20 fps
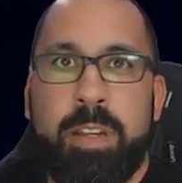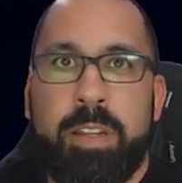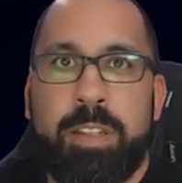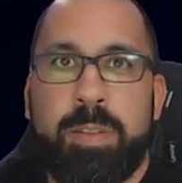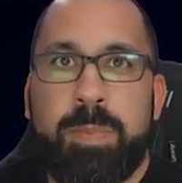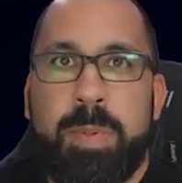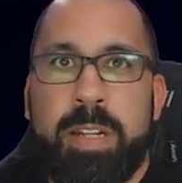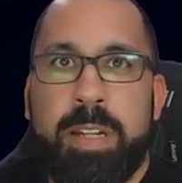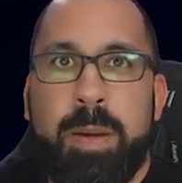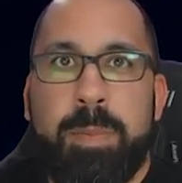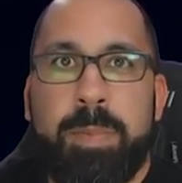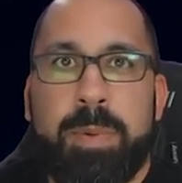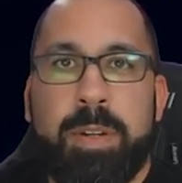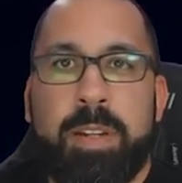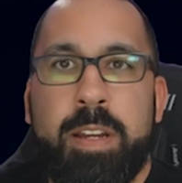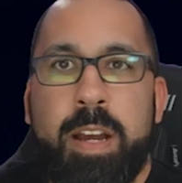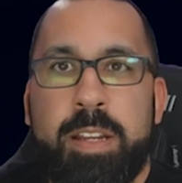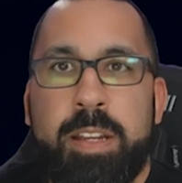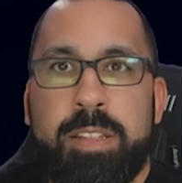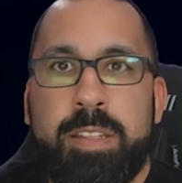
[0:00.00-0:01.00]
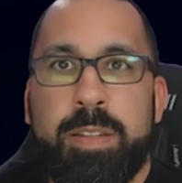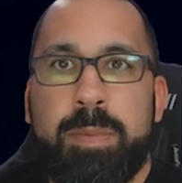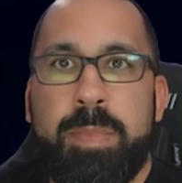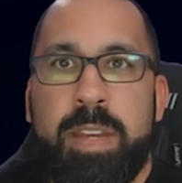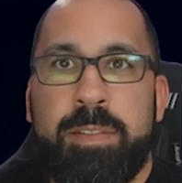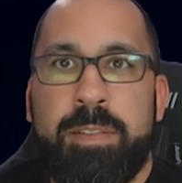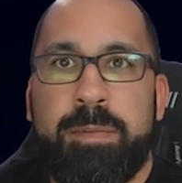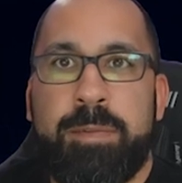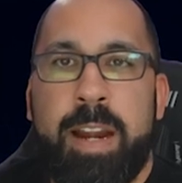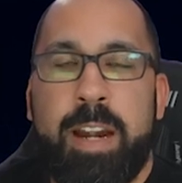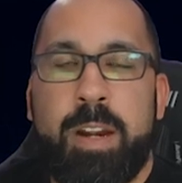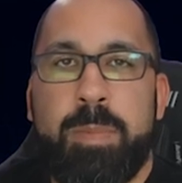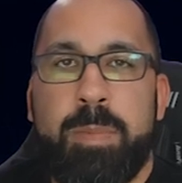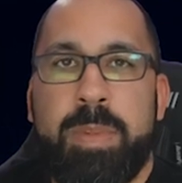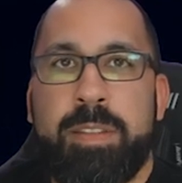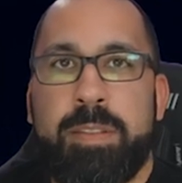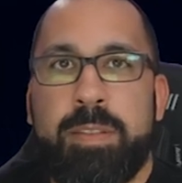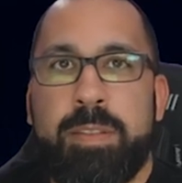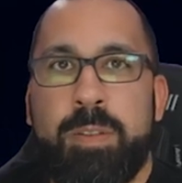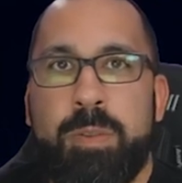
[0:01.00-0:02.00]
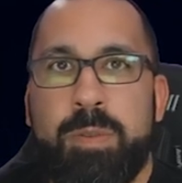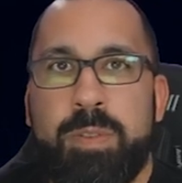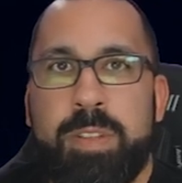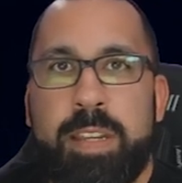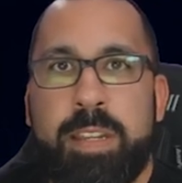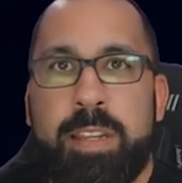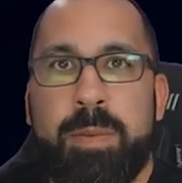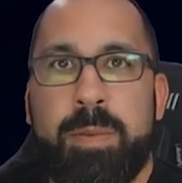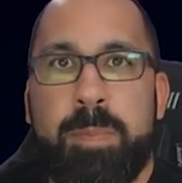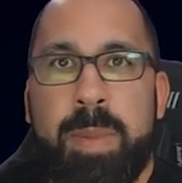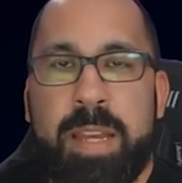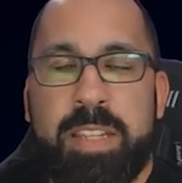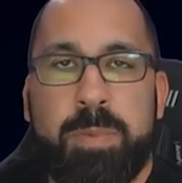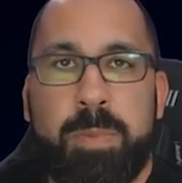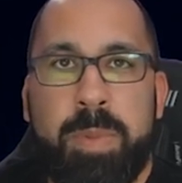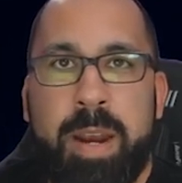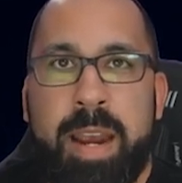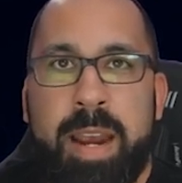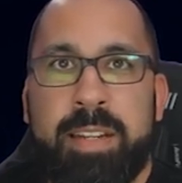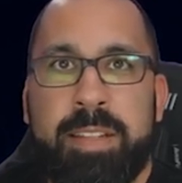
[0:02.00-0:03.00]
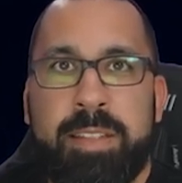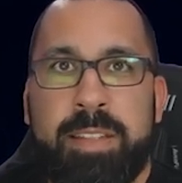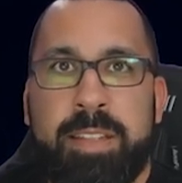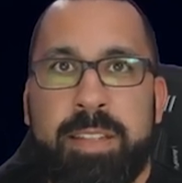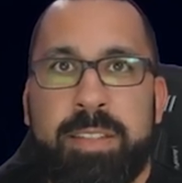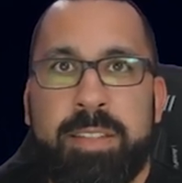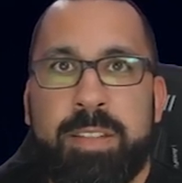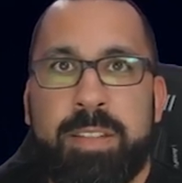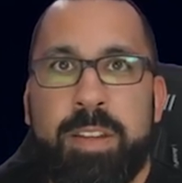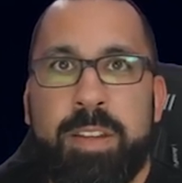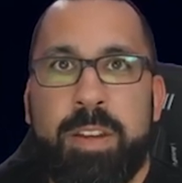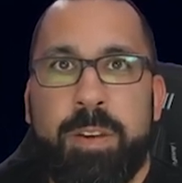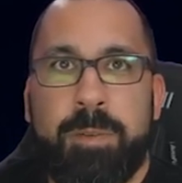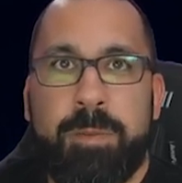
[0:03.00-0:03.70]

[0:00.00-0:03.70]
spin up custom environments using best practices